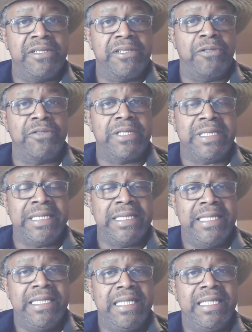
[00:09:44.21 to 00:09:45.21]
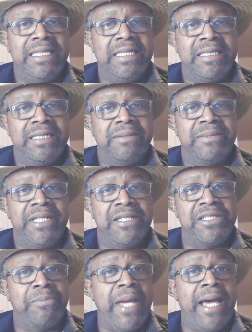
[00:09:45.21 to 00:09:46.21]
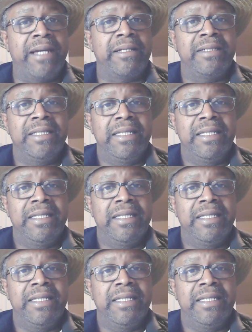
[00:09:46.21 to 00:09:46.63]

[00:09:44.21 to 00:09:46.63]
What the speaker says: socially. Doesn't matter.